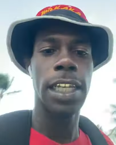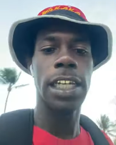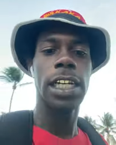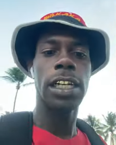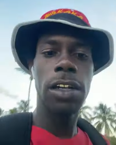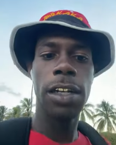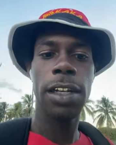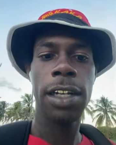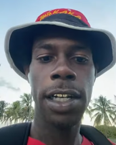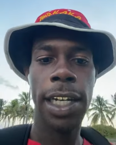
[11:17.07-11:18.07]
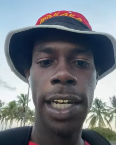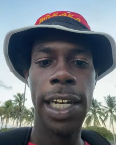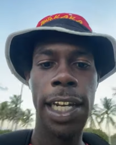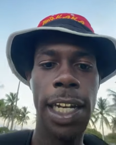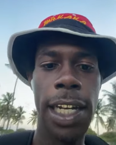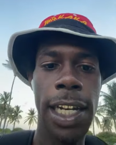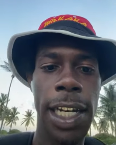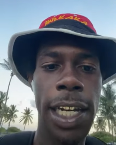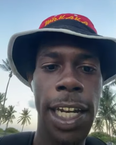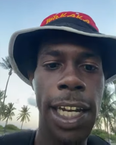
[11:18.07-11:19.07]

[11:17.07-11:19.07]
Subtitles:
Nobody speaks.